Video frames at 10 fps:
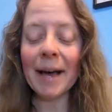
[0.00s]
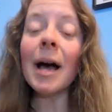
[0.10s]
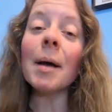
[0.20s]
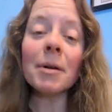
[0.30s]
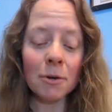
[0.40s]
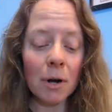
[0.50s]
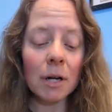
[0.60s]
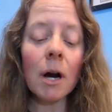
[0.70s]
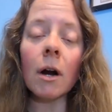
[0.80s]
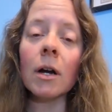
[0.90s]
I'm going to draw a
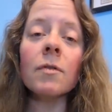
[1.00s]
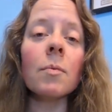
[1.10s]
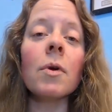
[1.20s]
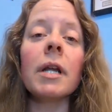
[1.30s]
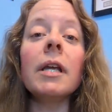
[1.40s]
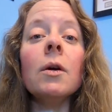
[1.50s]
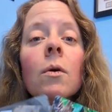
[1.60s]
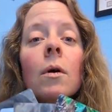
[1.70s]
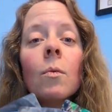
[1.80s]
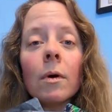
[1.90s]
card from Running
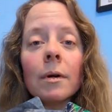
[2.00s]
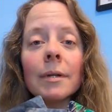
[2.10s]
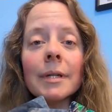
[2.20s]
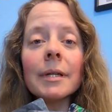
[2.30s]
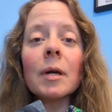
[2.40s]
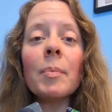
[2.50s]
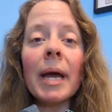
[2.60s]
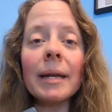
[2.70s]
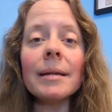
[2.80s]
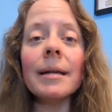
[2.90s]
Your World, the
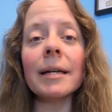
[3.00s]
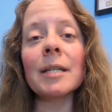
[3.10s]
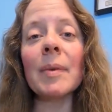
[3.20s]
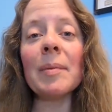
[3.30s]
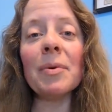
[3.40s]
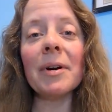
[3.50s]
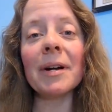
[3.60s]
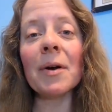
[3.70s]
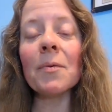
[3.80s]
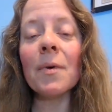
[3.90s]
companion deck to my
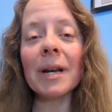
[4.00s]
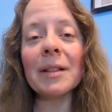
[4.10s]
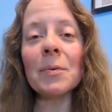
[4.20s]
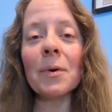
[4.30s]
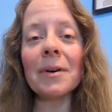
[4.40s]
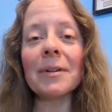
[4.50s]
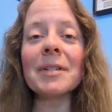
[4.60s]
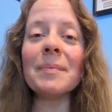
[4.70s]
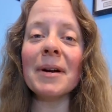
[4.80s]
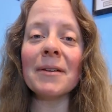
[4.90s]
book, Running the World
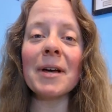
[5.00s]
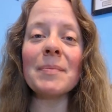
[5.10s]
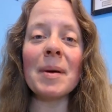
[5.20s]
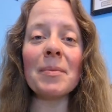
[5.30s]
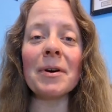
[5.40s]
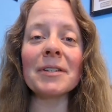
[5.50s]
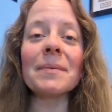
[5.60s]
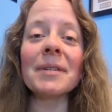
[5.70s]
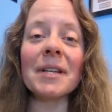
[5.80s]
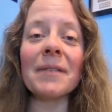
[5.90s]
Marathon Memoirs
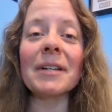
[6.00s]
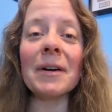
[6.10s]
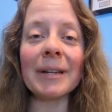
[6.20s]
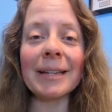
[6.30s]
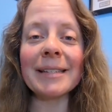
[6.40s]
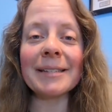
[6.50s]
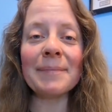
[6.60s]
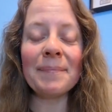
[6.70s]
from the Seven Continents.